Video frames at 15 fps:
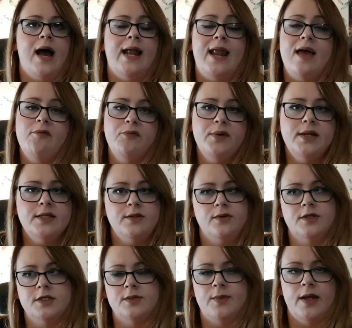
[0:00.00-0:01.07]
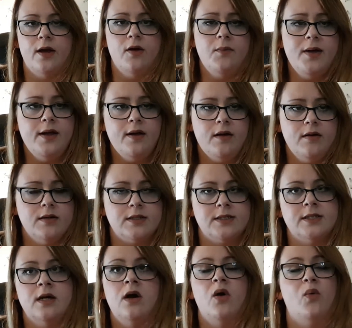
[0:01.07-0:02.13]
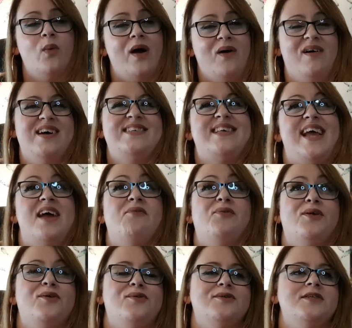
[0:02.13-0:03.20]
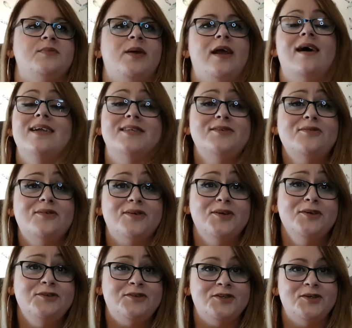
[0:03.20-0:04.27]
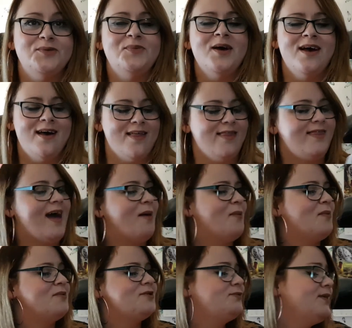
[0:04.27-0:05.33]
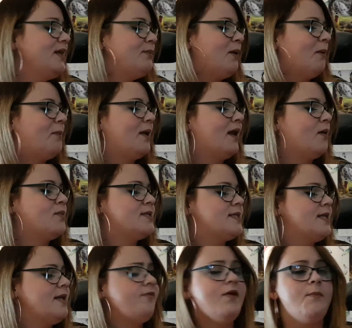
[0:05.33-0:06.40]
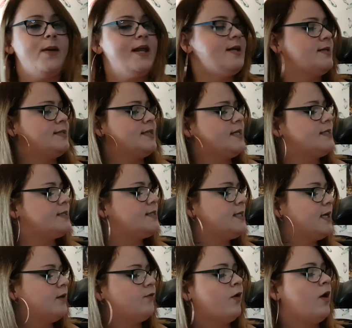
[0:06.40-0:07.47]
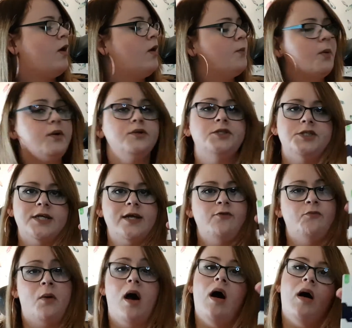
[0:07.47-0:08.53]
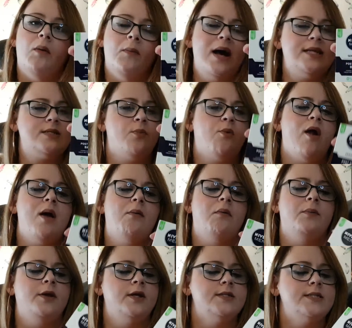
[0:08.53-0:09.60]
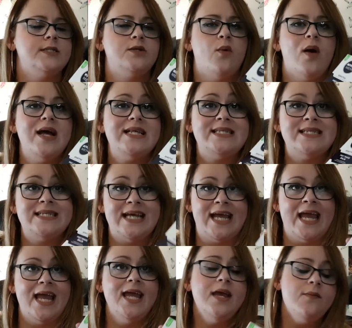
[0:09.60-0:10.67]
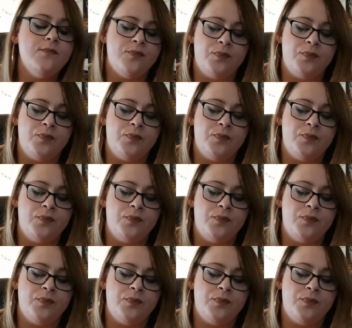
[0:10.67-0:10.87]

and everyone had gone to me. Oh my God. Well, I say everyone had gone to me. I saw on YouTube that what was really popular was a Nivea Men Sensitive Post-Shave Balm as a primer, because it's quite sticky,